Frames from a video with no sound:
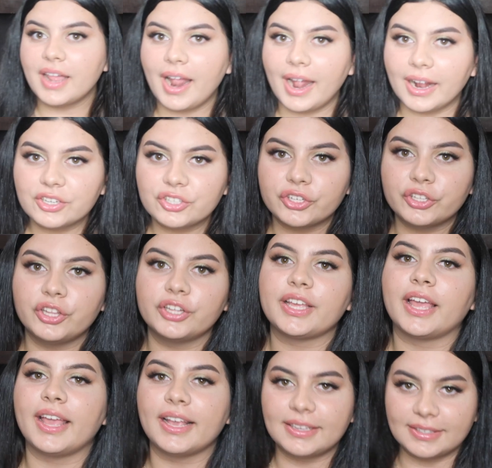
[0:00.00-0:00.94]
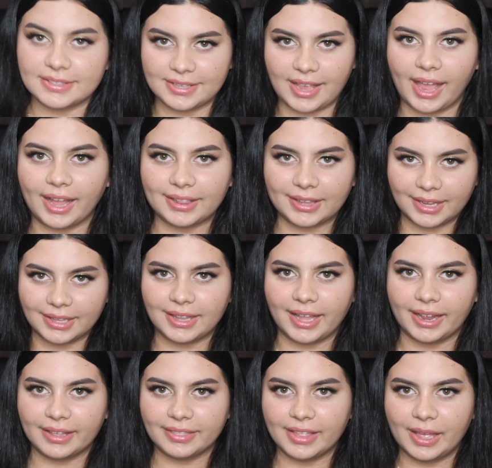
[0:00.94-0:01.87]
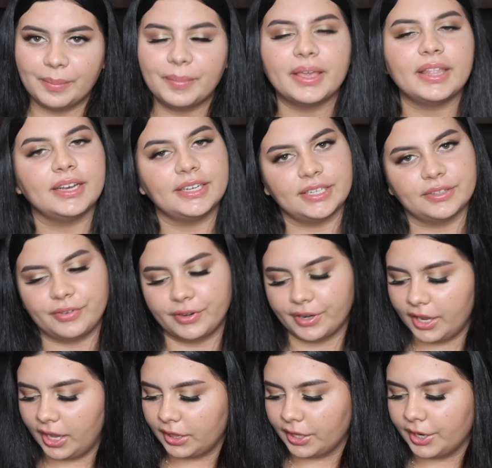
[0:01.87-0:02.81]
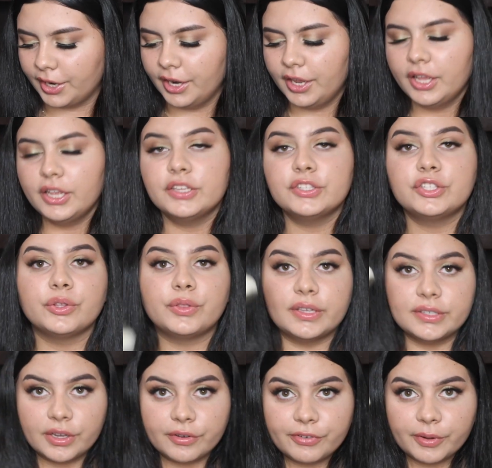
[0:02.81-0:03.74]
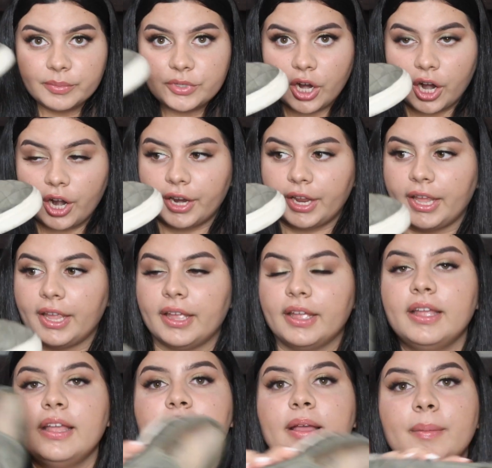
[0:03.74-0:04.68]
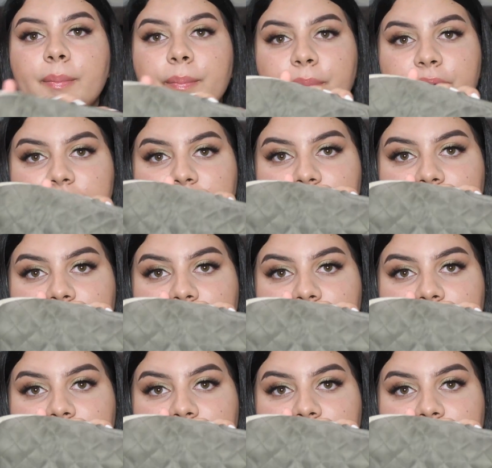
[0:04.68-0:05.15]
that actually look exactly like them in a different color. So these are from Target. But